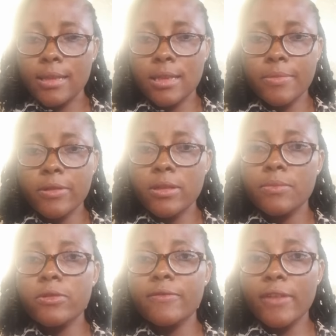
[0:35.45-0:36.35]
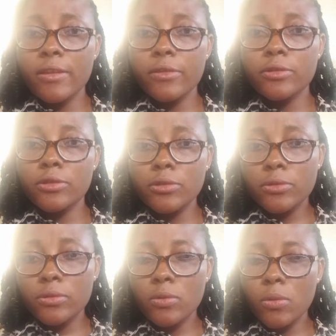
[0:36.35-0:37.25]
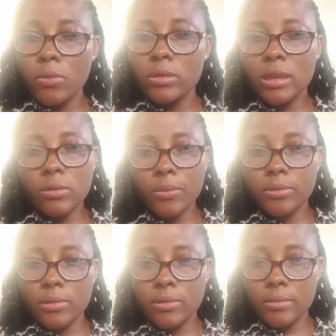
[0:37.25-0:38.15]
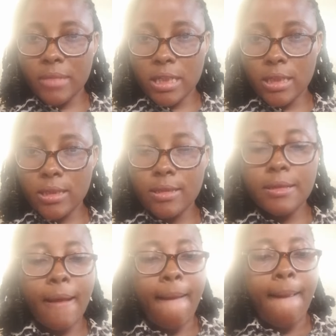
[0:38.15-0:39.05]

This is because most vendors use old and obsolete machines.